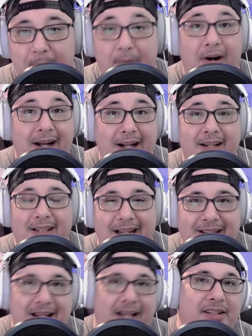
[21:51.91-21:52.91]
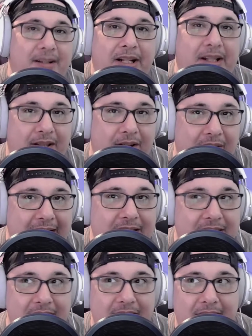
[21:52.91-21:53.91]
But that doesn't mean that there
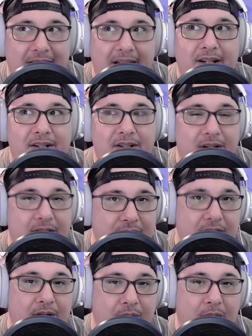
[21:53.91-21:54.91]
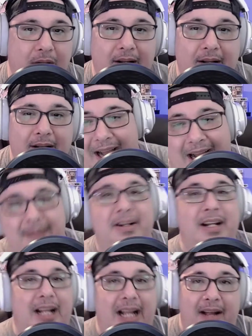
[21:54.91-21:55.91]
isn't things to do. I am
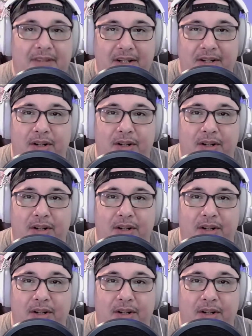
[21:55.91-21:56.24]
going to have to